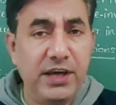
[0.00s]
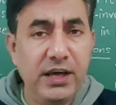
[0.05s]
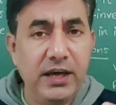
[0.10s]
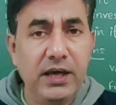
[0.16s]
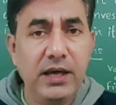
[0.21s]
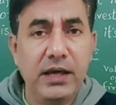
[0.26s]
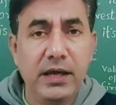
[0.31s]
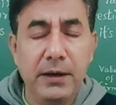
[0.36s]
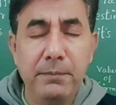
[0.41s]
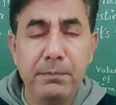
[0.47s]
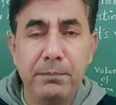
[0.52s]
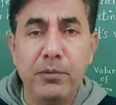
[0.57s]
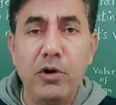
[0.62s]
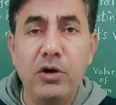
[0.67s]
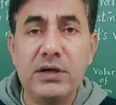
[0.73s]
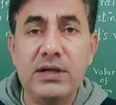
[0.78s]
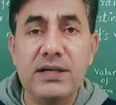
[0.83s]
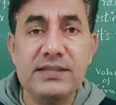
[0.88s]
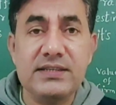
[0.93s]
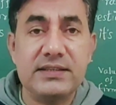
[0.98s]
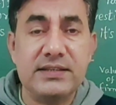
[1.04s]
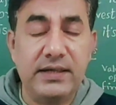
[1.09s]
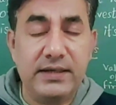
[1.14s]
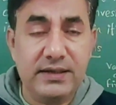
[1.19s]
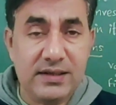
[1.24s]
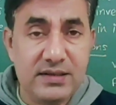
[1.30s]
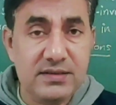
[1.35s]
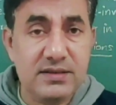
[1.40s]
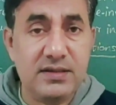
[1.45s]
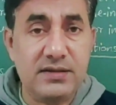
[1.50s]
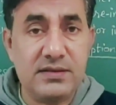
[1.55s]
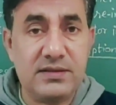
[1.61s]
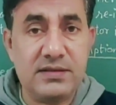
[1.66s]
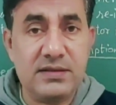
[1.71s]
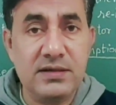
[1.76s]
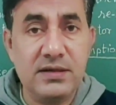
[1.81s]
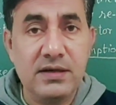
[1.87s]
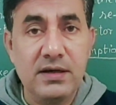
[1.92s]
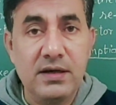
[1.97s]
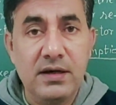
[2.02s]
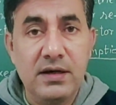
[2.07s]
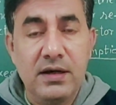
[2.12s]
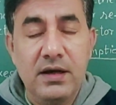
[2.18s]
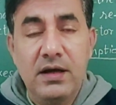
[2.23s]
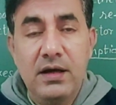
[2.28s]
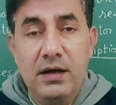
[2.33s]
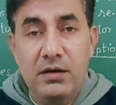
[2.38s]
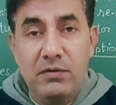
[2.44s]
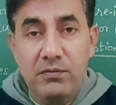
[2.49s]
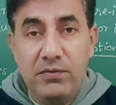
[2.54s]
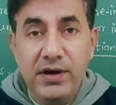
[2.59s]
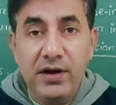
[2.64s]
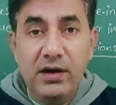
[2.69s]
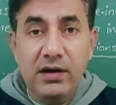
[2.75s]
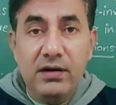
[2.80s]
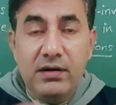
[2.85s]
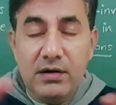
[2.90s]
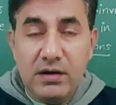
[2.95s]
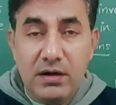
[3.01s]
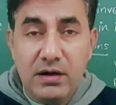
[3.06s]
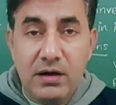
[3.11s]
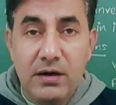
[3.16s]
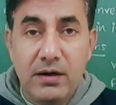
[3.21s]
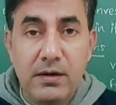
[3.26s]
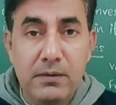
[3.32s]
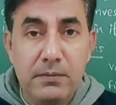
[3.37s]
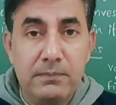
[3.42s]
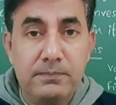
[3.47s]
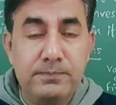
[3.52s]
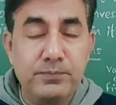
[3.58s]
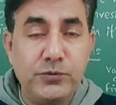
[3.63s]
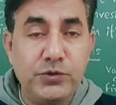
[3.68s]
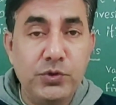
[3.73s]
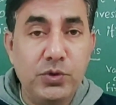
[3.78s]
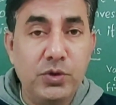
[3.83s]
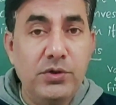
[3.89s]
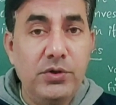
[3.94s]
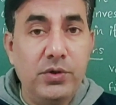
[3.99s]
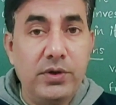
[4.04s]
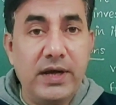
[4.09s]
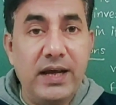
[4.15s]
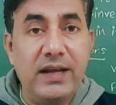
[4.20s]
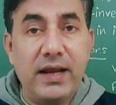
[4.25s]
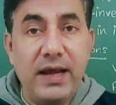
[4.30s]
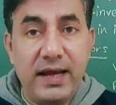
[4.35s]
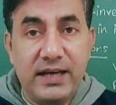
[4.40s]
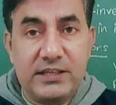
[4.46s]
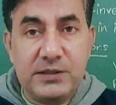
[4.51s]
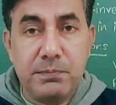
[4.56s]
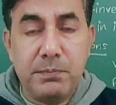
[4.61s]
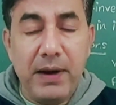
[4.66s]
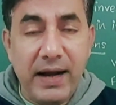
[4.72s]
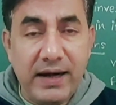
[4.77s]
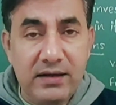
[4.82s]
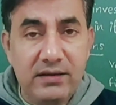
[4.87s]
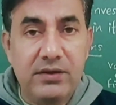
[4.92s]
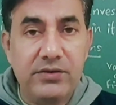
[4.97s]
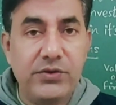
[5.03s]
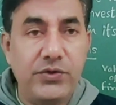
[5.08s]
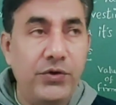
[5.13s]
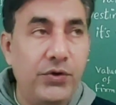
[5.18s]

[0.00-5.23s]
key important sentences where you know, you can expand the